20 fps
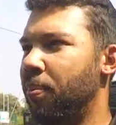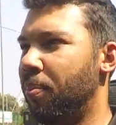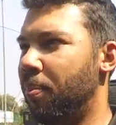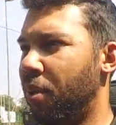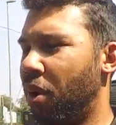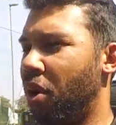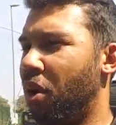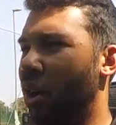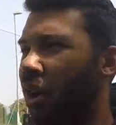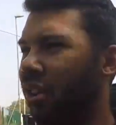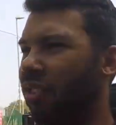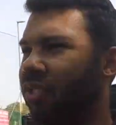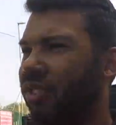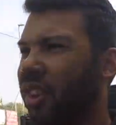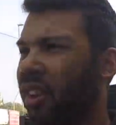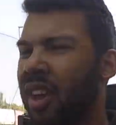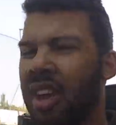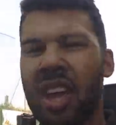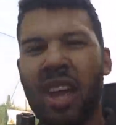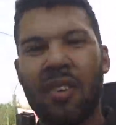Because
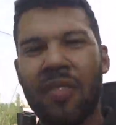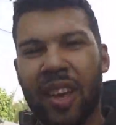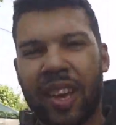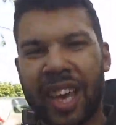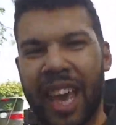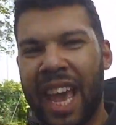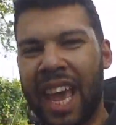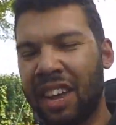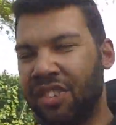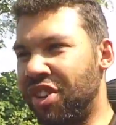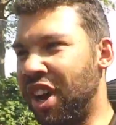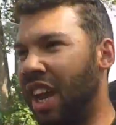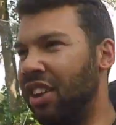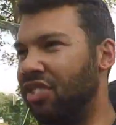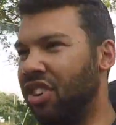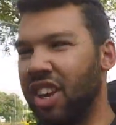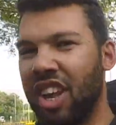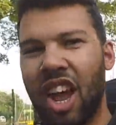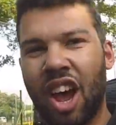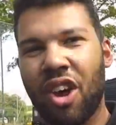the gear
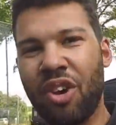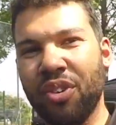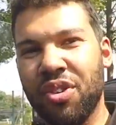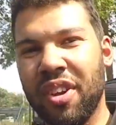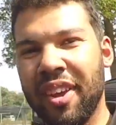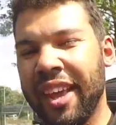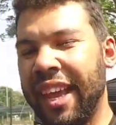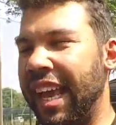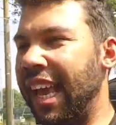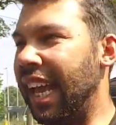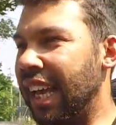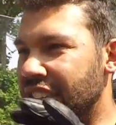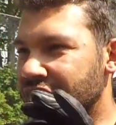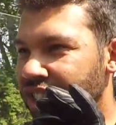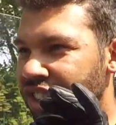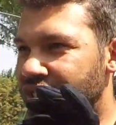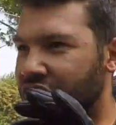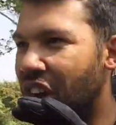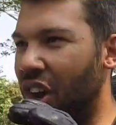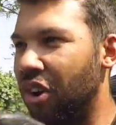change alone is
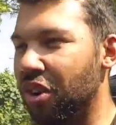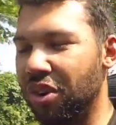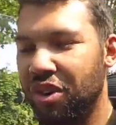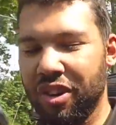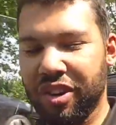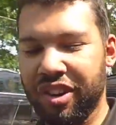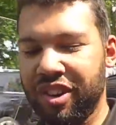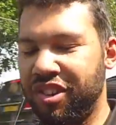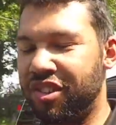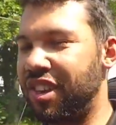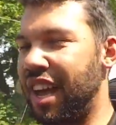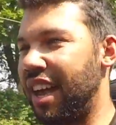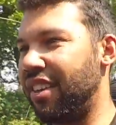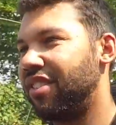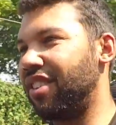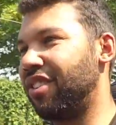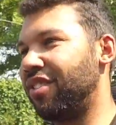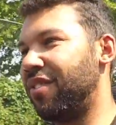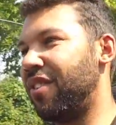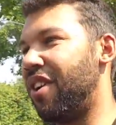so
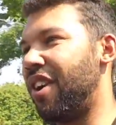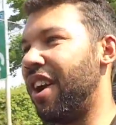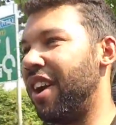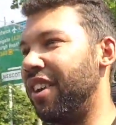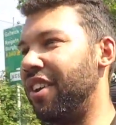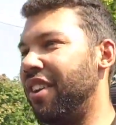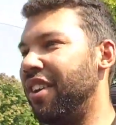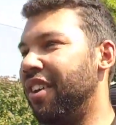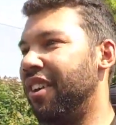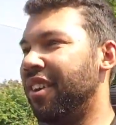satisfying.